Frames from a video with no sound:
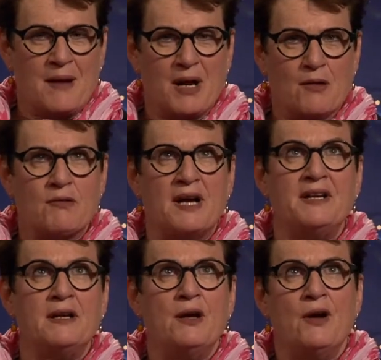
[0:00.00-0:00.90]
I'm not
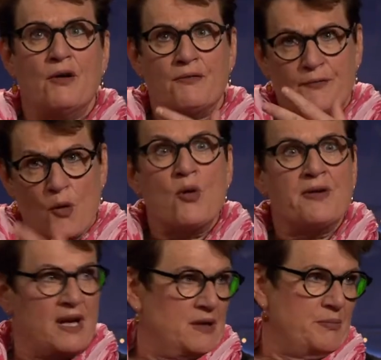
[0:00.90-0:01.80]
writing for
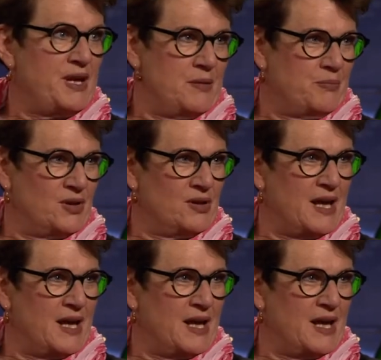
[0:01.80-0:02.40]
young people,